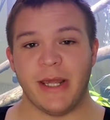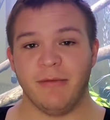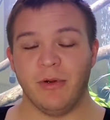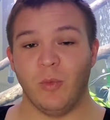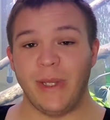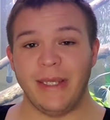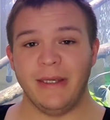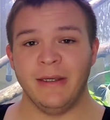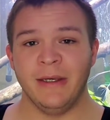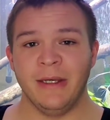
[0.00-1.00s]
every week.
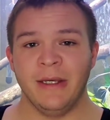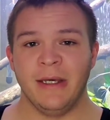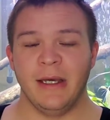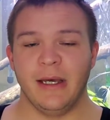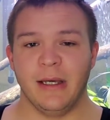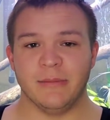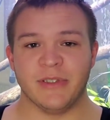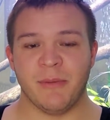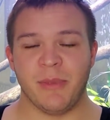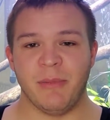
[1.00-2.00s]

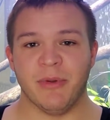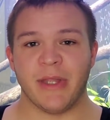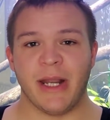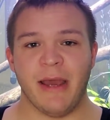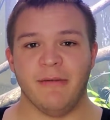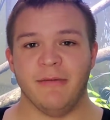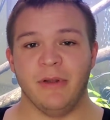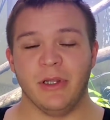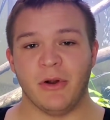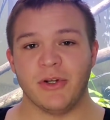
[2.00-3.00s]
Some people that
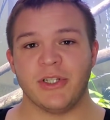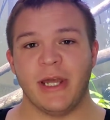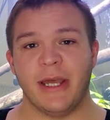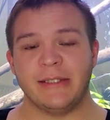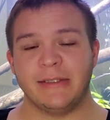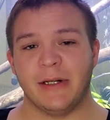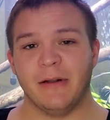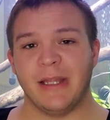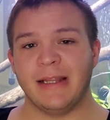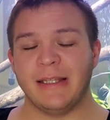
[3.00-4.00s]
have large tanks that are
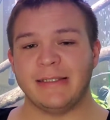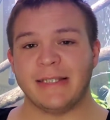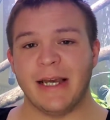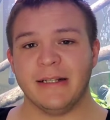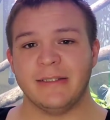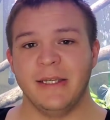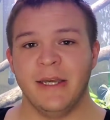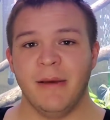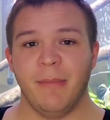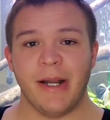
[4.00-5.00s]
lightly stocked
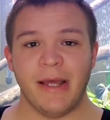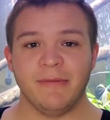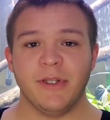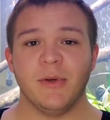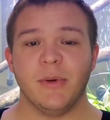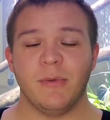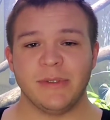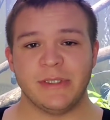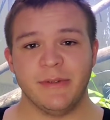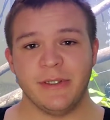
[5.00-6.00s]
might have to do it
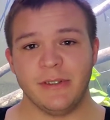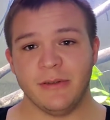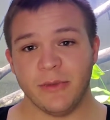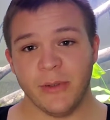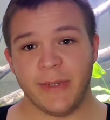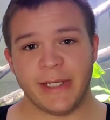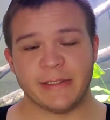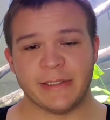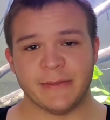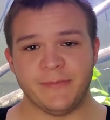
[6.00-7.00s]
once every 3
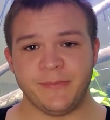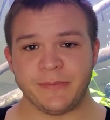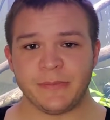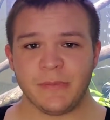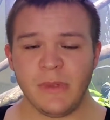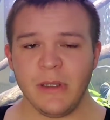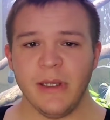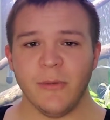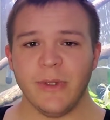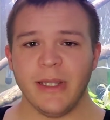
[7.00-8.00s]
weeks.
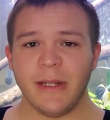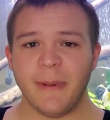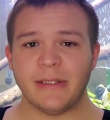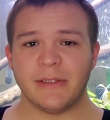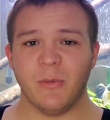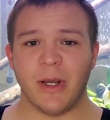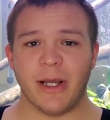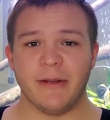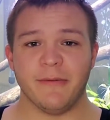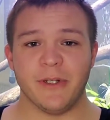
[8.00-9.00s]
It really depends on what
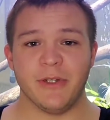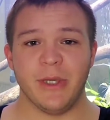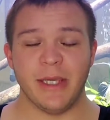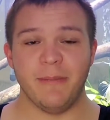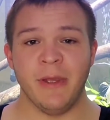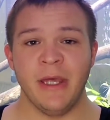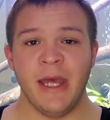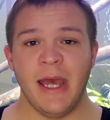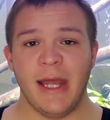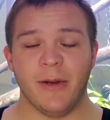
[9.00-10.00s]
kind of fish you keep,
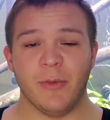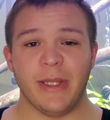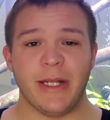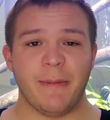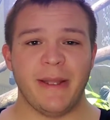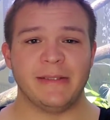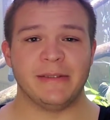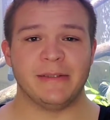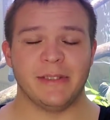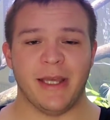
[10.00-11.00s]
and it really
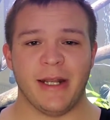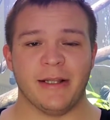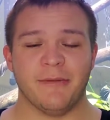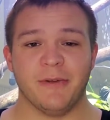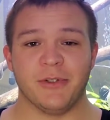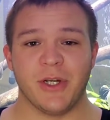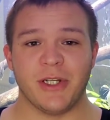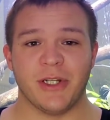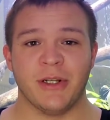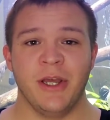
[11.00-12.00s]
depends, again, on the
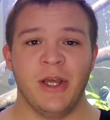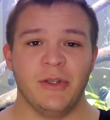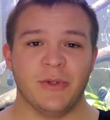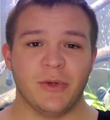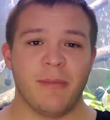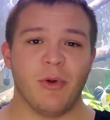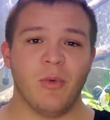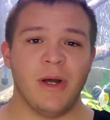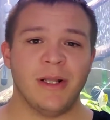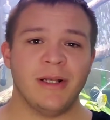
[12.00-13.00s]
filtration. So number
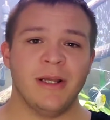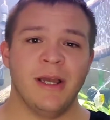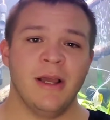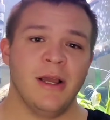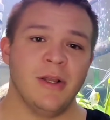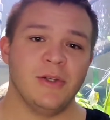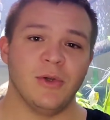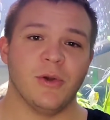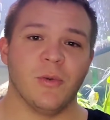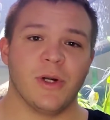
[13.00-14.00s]
one, do
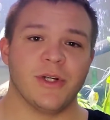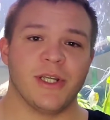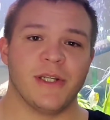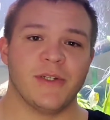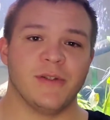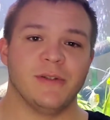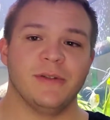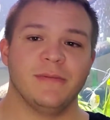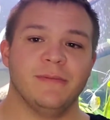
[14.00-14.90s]
your water changes.